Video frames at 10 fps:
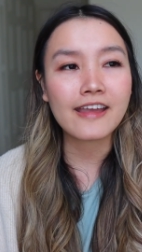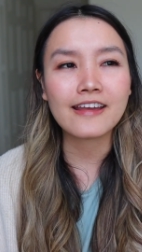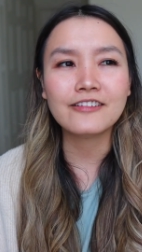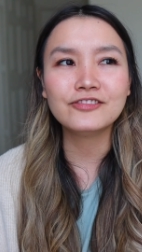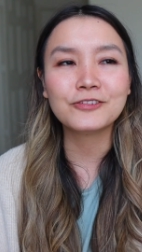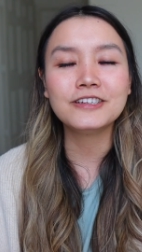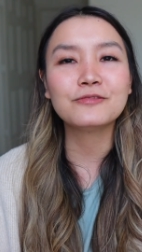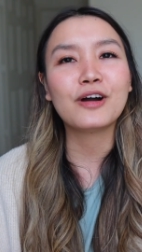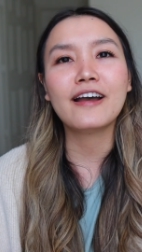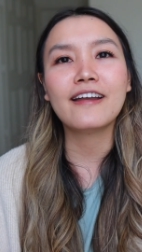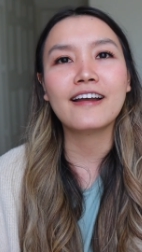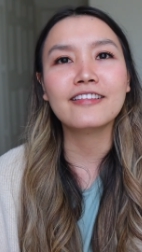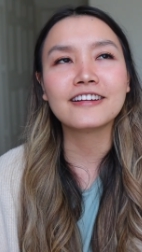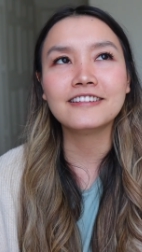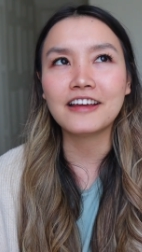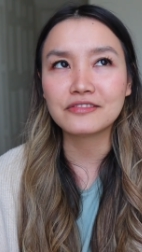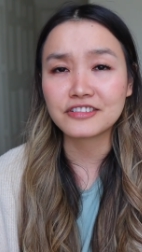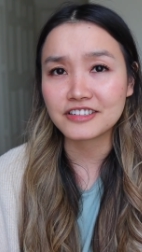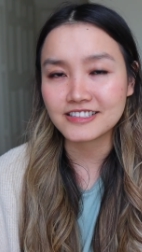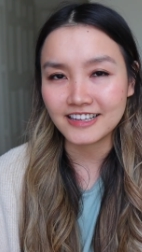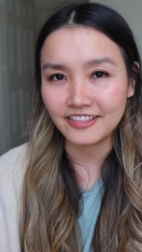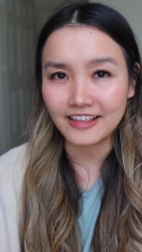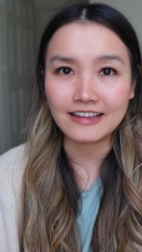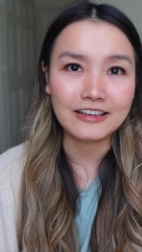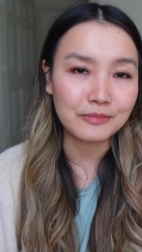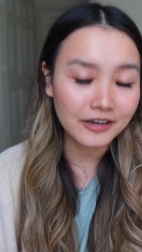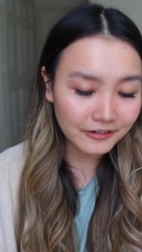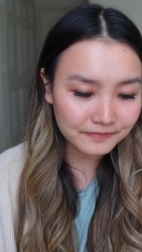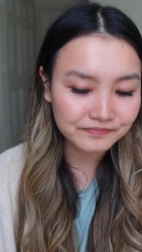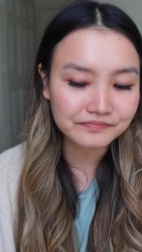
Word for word: and I have no idea why I like never sent that email.